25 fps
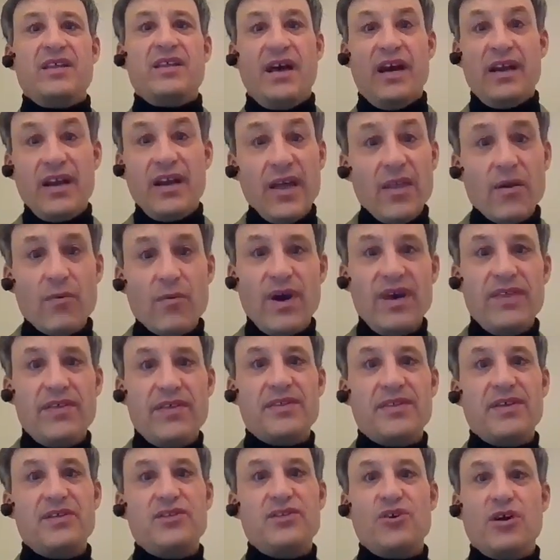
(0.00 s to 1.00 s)
another way
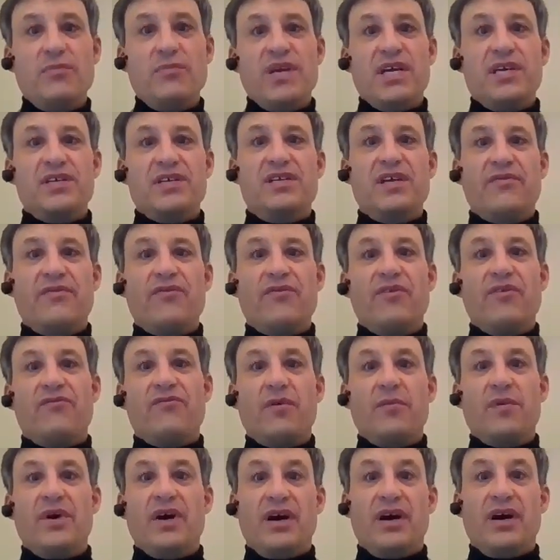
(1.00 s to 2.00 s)
that the Derby is different
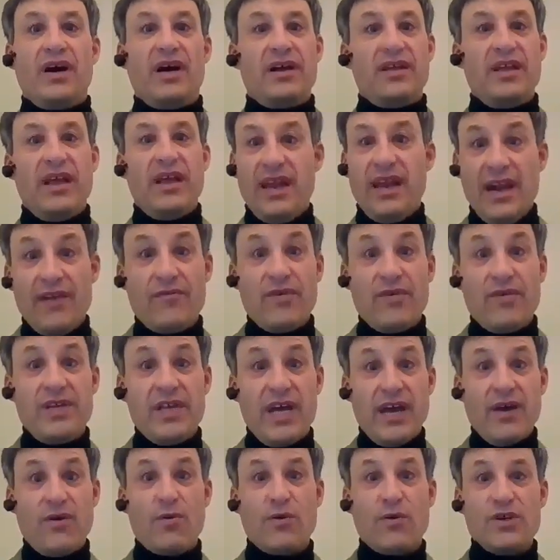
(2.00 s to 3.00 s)
from an
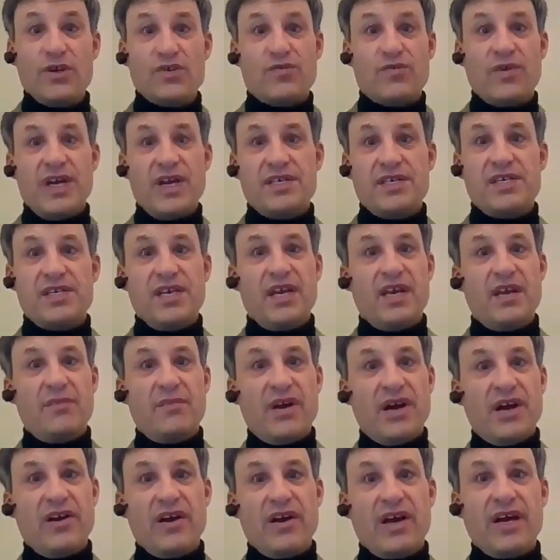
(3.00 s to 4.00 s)
everyday horse race in
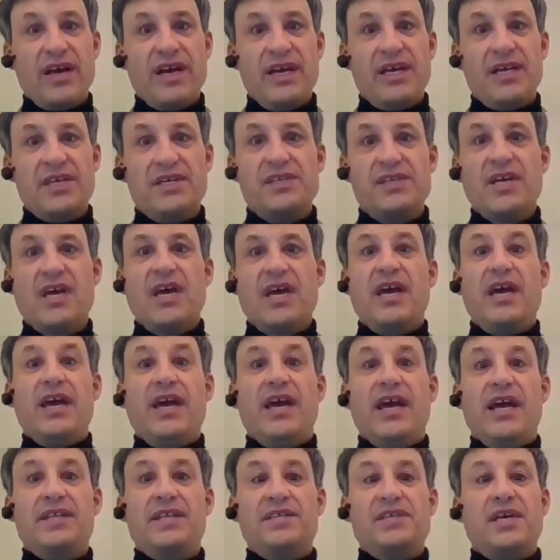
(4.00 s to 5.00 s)
America is
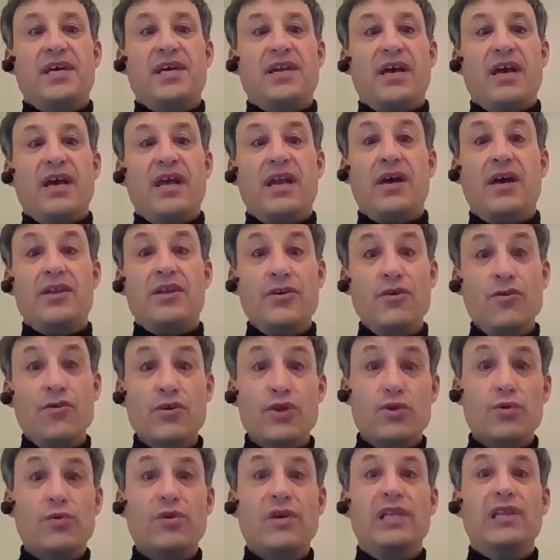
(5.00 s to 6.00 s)
It's at an
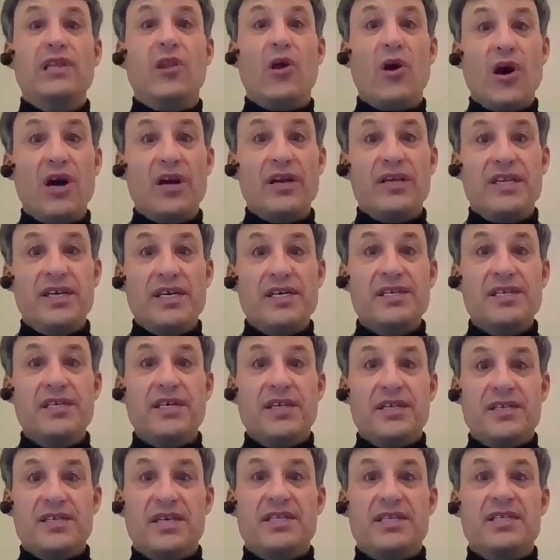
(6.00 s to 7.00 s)
unusually long
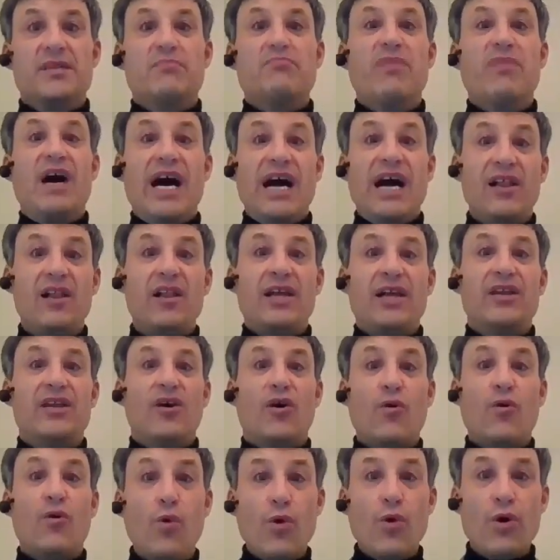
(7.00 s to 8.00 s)
distance. It's 1.25 miles.
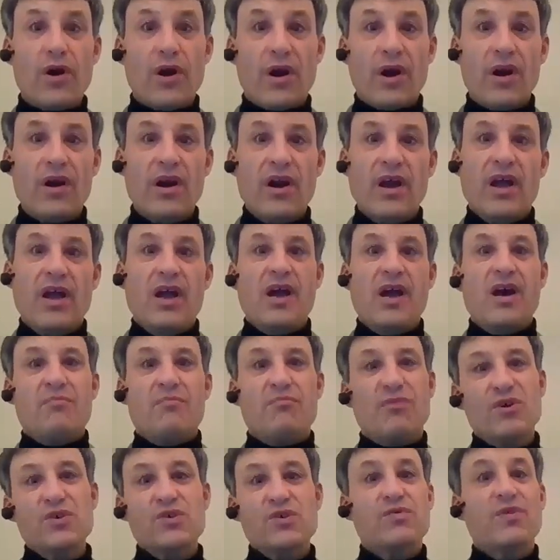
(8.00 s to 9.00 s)

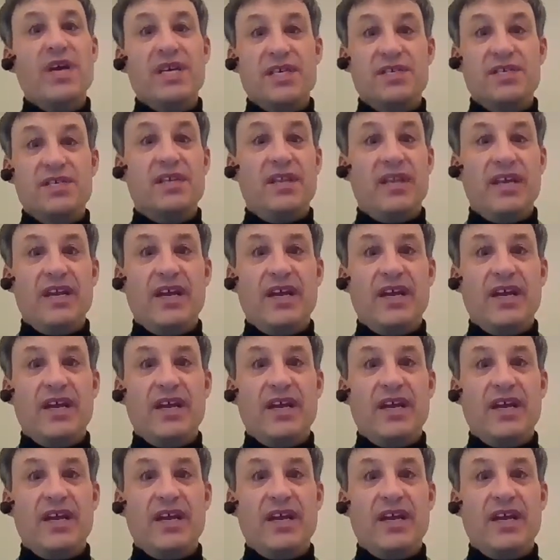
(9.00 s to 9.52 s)
Most races in the